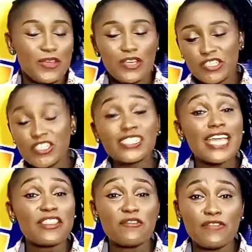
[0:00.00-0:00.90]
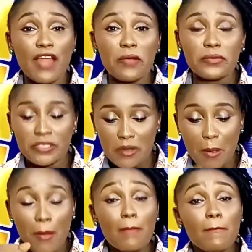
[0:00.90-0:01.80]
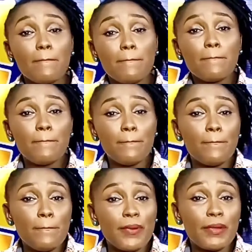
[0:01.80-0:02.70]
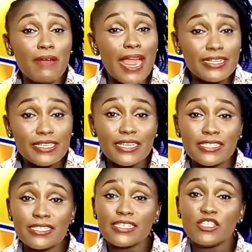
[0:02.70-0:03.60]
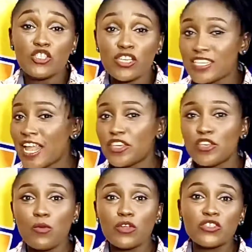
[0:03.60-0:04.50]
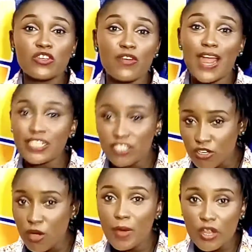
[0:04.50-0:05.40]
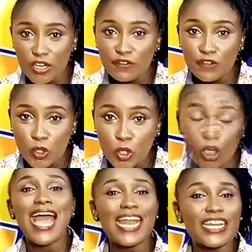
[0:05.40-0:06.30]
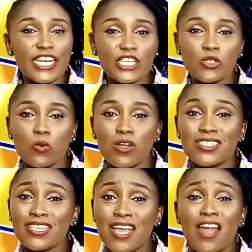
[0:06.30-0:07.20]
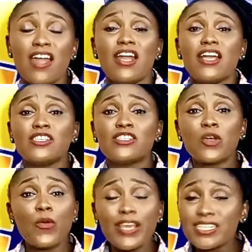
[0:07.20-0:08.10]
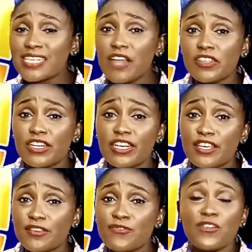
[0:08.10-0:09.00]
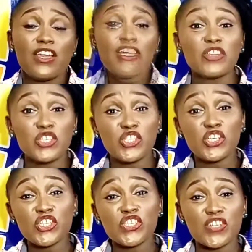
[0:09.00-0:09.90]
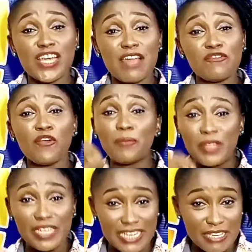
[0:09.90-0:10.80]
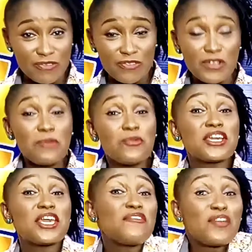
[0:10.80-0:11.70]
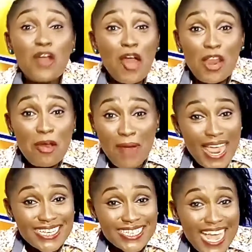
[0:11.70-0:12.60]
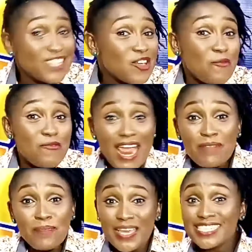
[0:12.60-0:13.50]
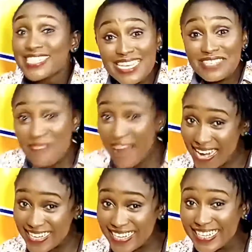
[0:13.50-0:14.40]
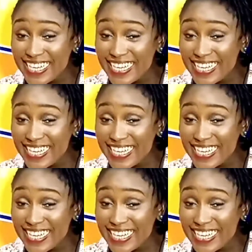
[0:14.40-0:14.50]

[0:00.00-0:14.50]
Just get the flower, grind it, just like you want to grind normal leaf. You could add little water, squeeze out the leaf. Now the juice you get from the leaf will give you color red, and your red paint is ready.